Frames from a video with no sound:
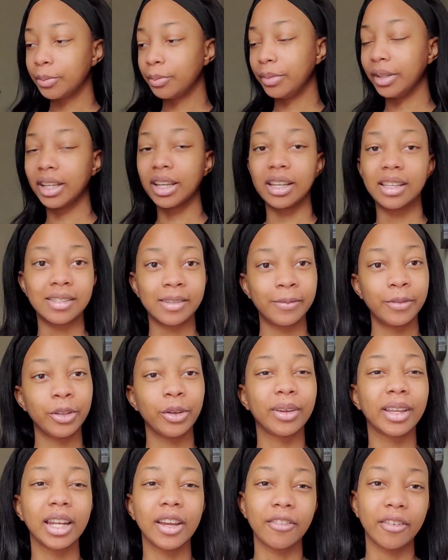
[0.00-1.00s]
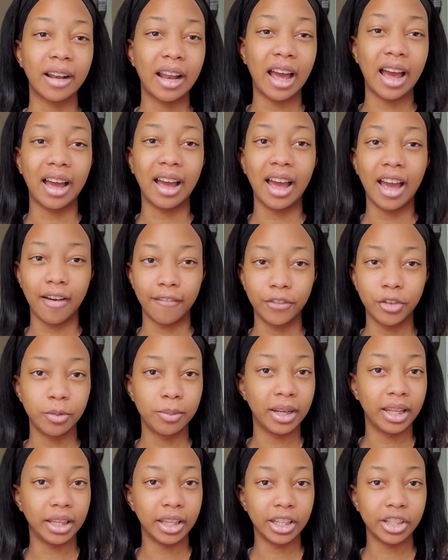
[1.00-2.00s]
because you can never not have too
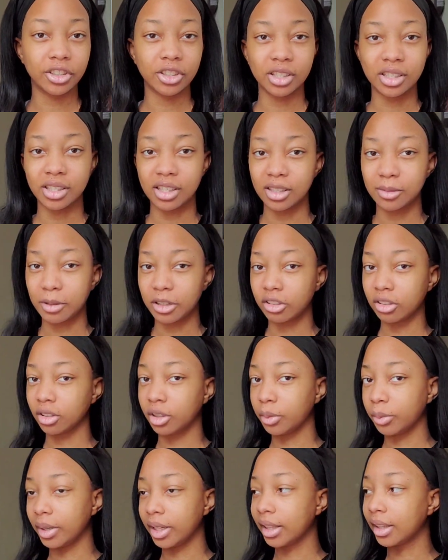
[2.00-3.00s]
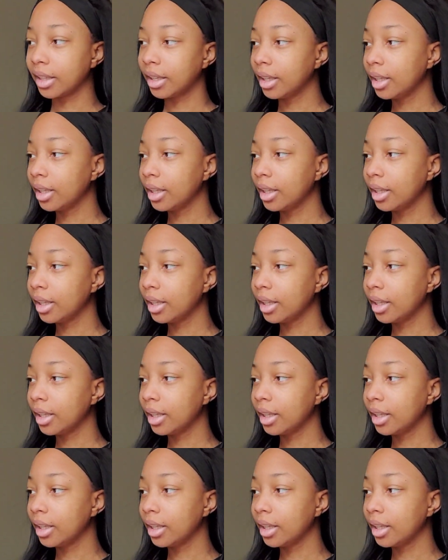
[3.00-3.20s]
many leashes, especially with